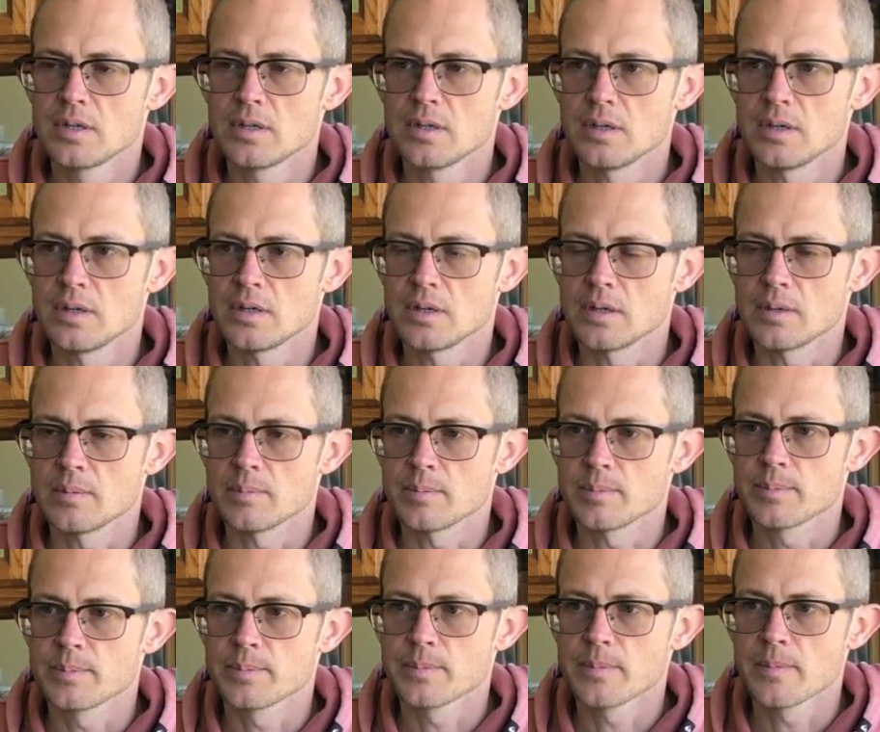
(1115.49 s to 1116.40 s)

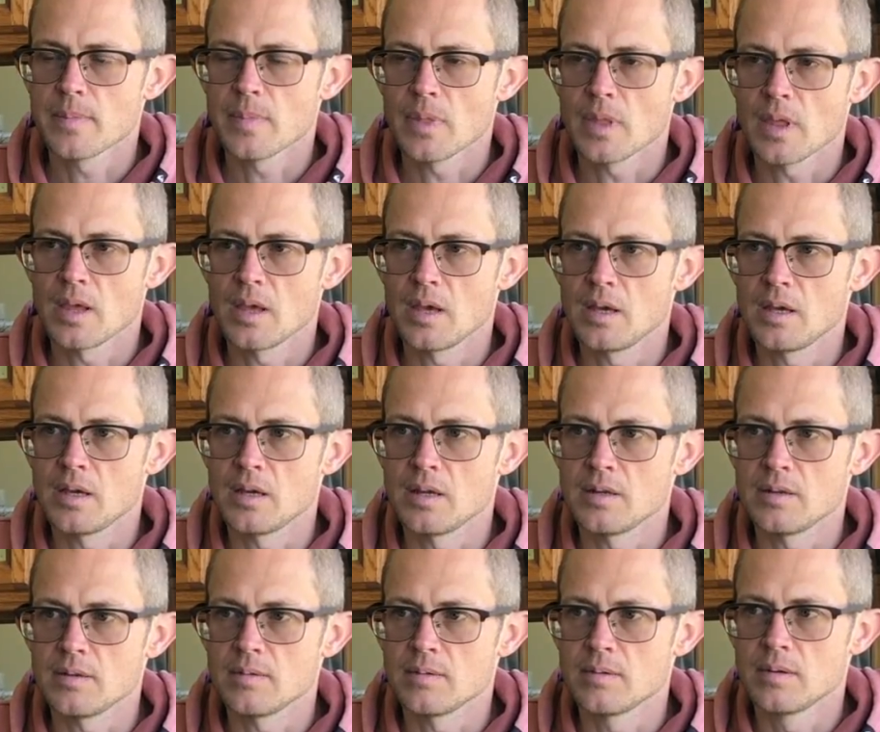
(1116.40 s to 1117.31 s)

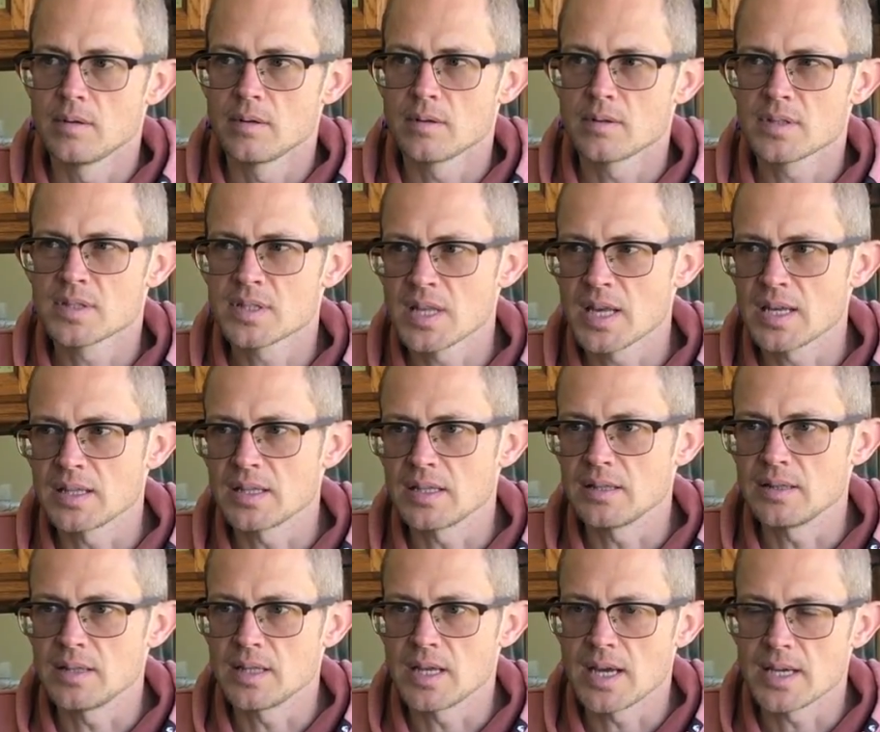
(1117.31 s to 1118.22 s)
And slightly
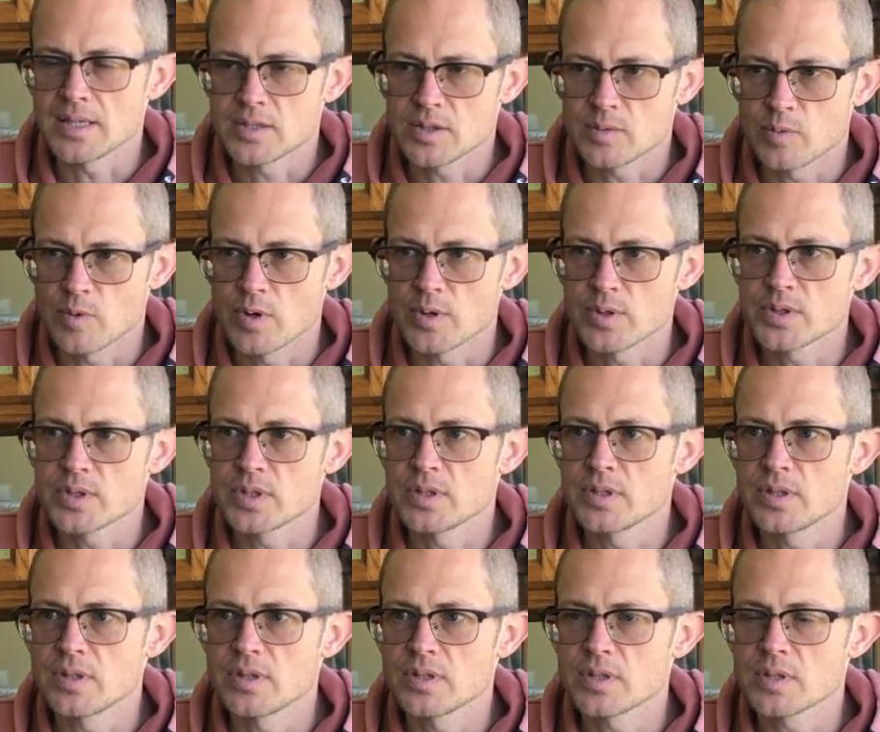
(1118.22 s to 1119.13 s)
less roasted
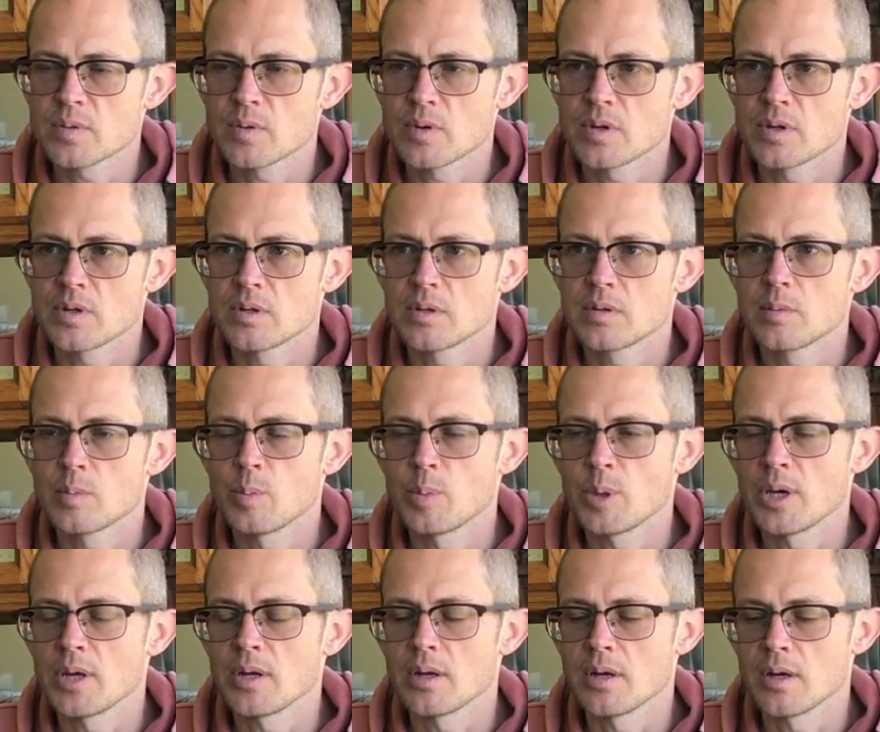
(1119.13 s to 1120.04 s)
than this one,
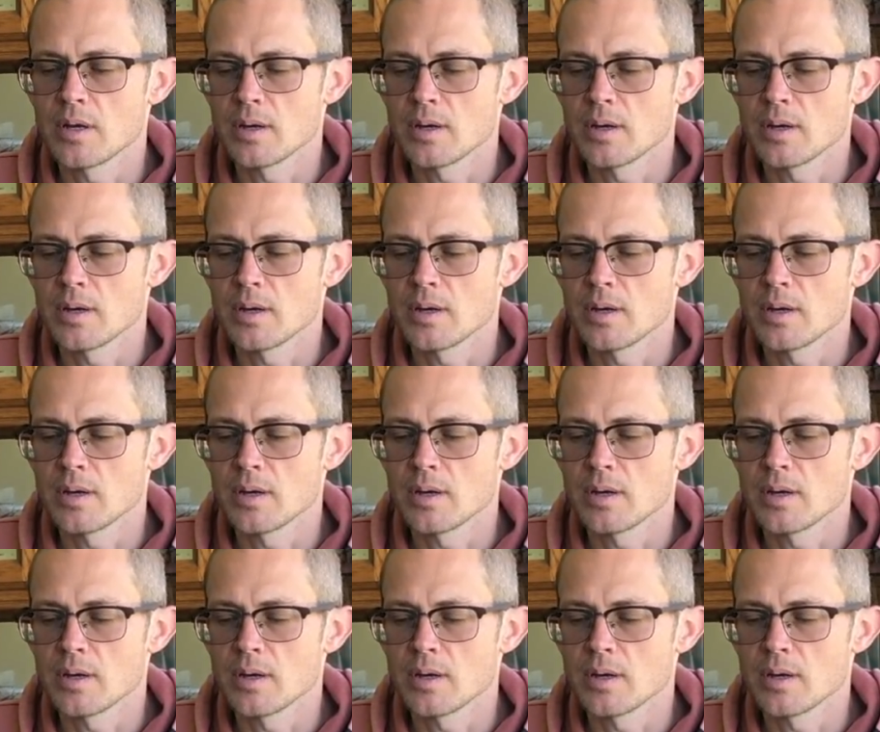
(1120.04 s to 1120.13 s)
but